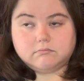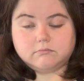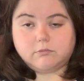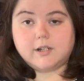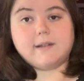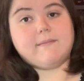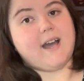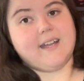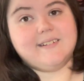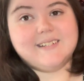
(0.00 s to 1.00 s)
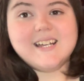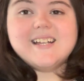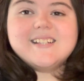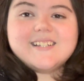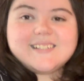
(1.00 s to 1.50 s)
wouldn't mind
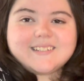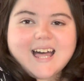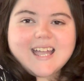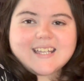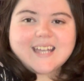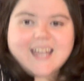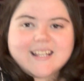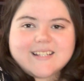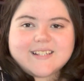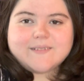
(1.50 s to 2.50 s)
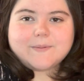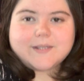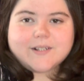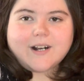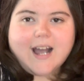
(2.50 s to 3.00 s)
to like and
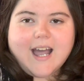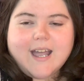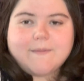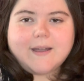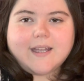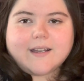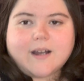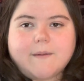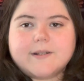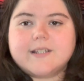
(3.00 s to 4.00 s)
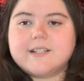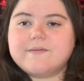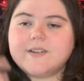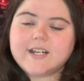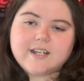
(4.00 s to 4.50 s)
subscribe and comment to this
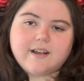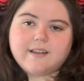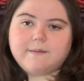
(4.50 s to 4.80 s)
video,